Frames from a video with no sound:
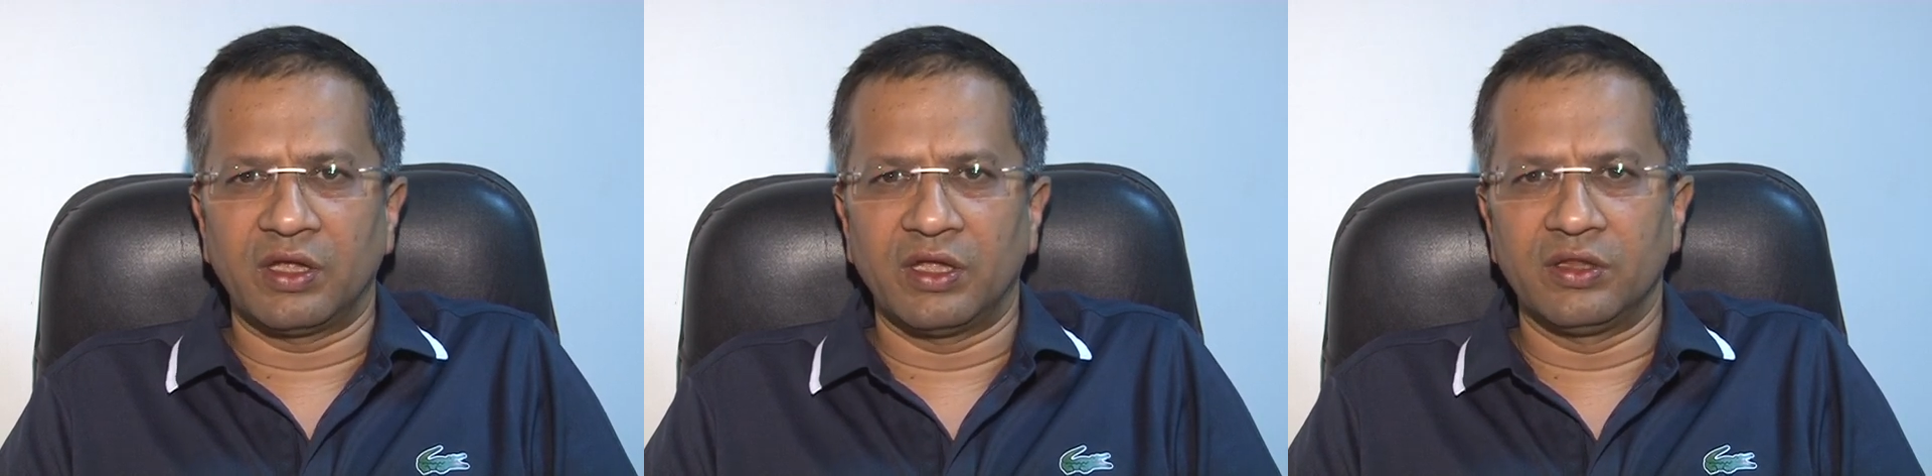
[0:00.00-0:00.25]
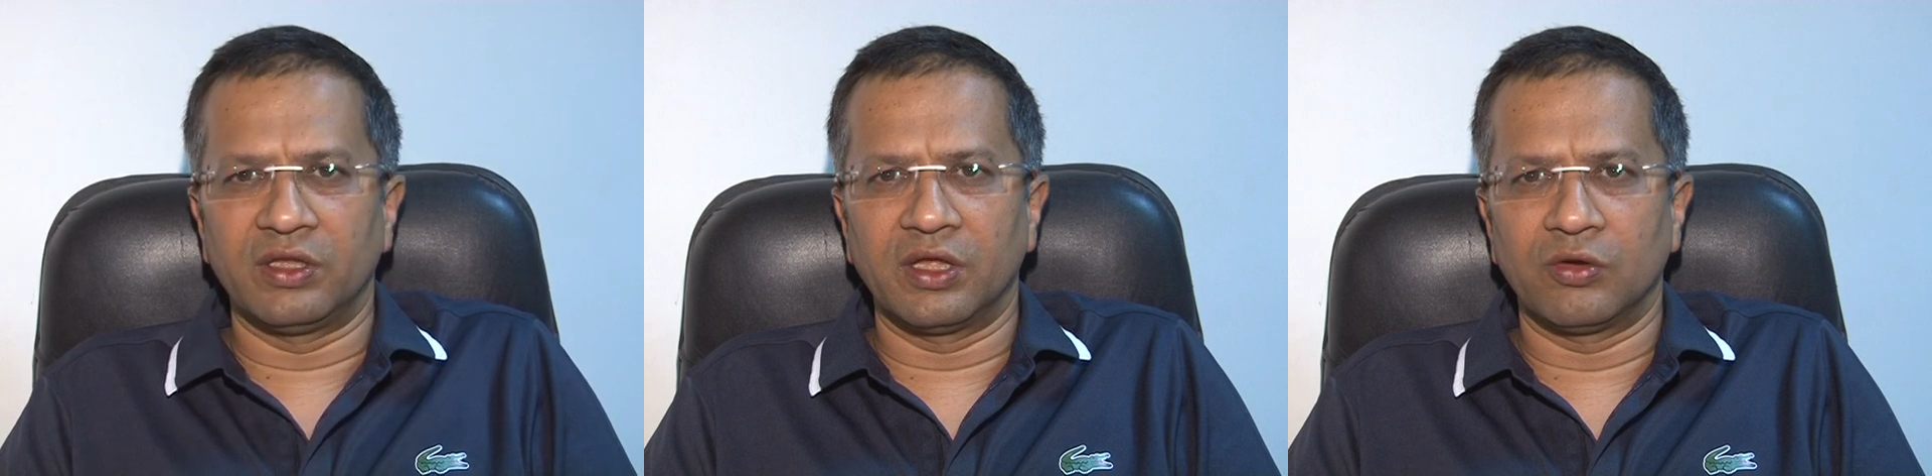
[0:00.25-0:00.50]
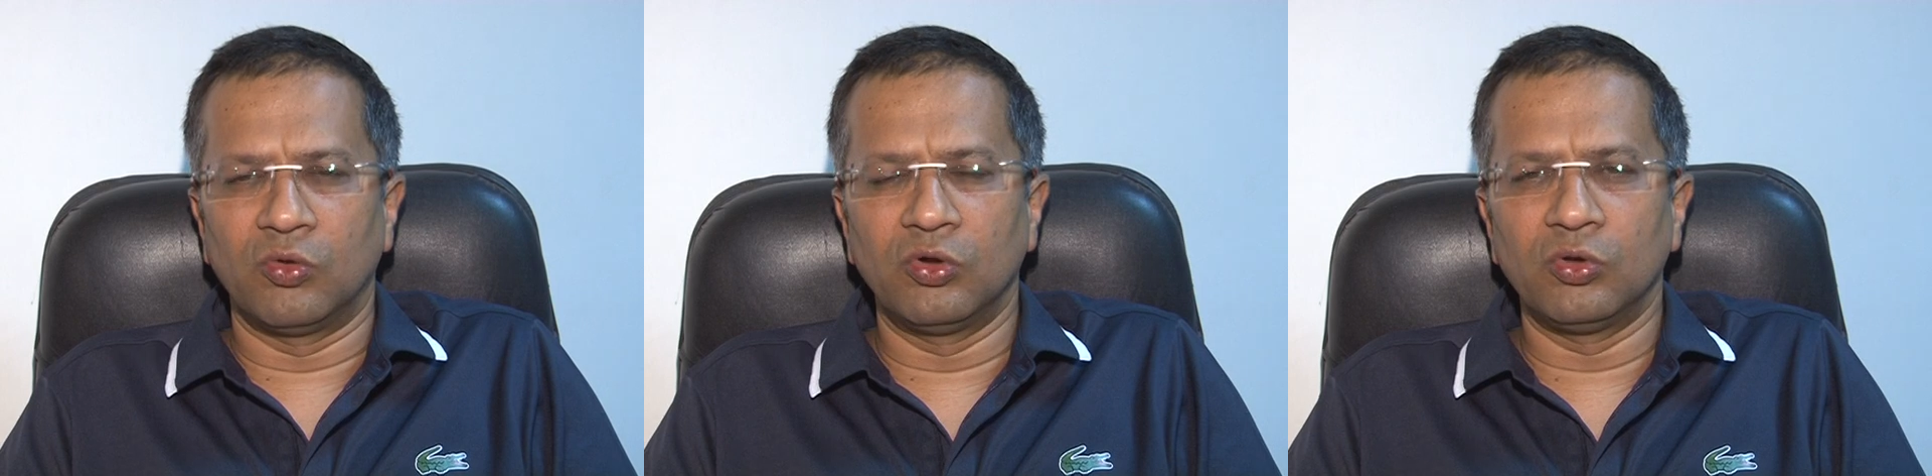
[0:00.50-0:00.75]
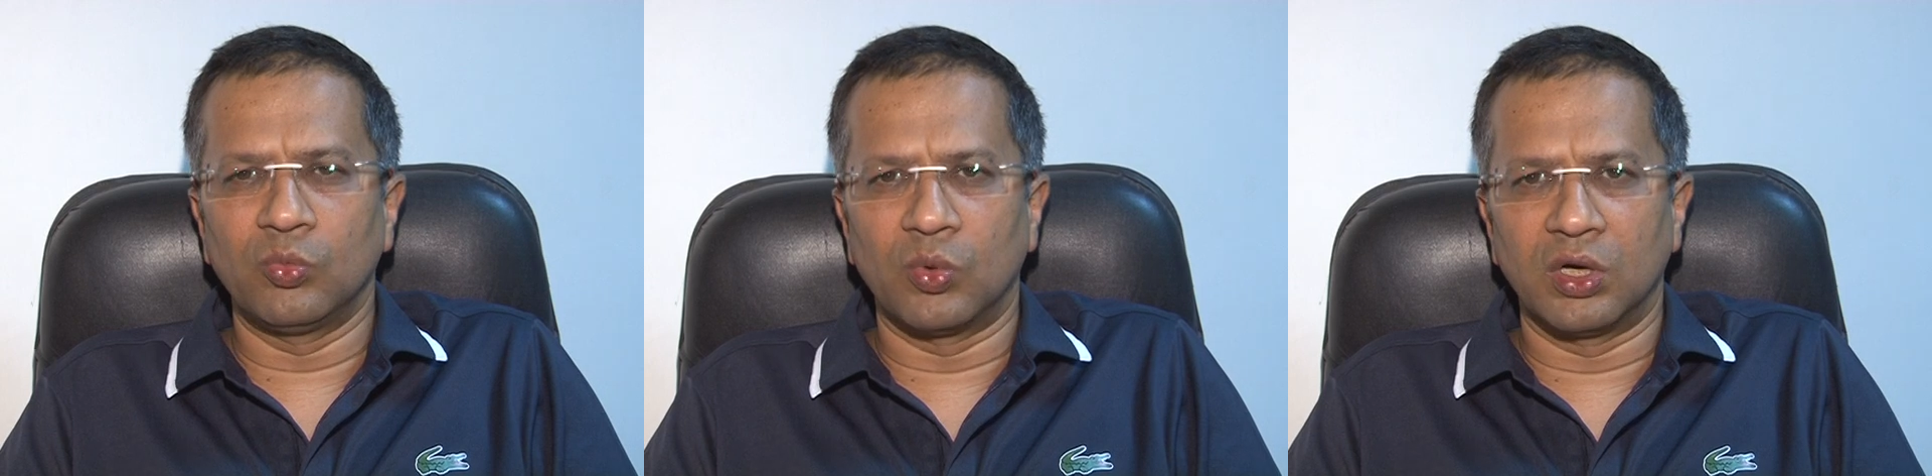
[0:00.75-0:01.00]
in their
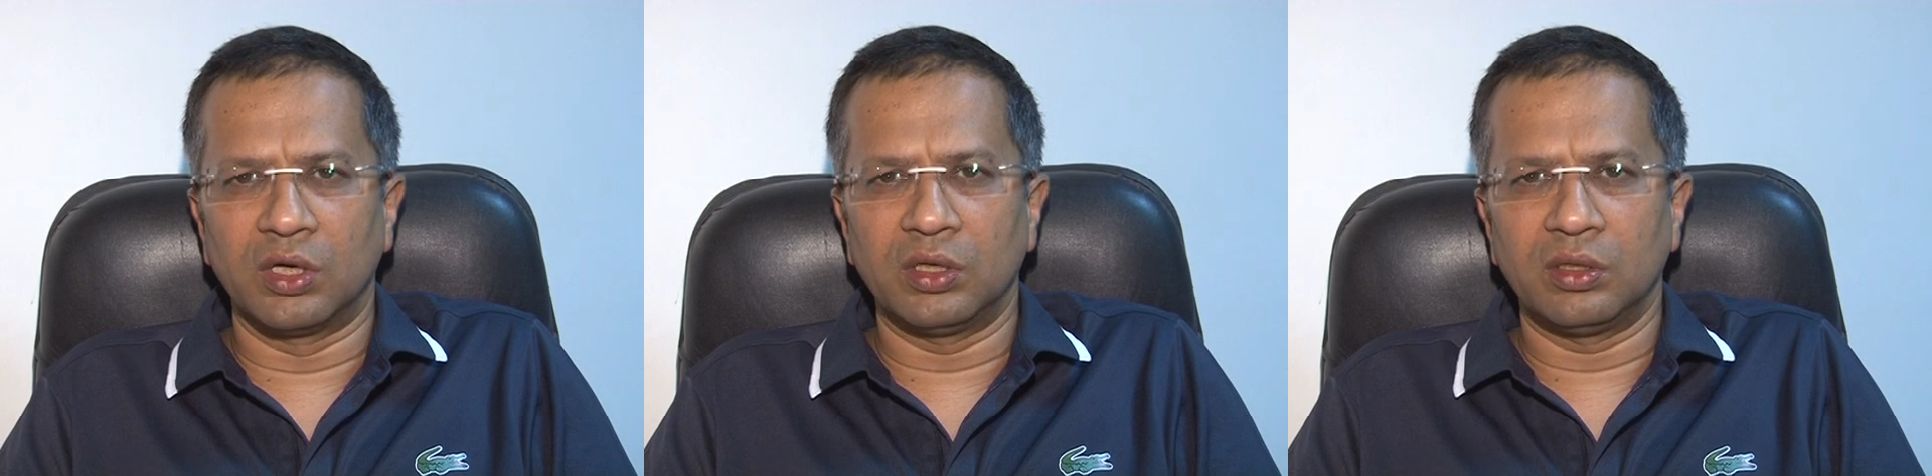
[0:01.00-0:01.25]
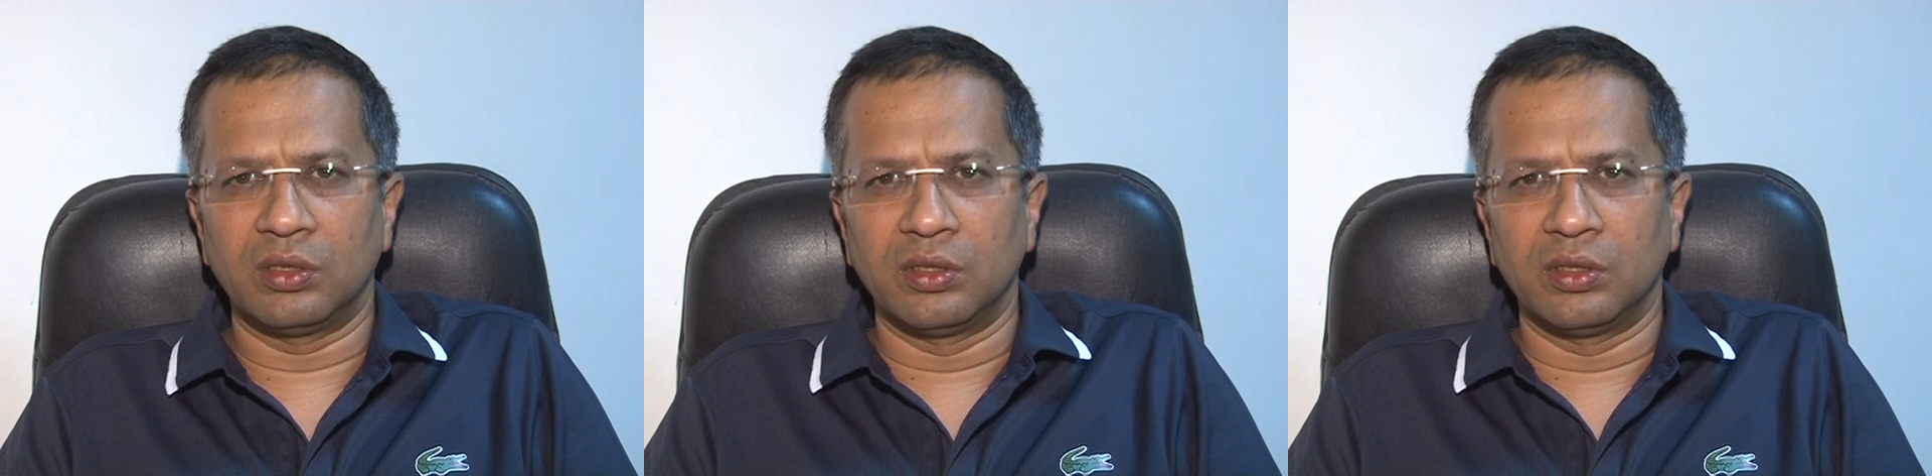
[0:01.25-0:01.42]
own world,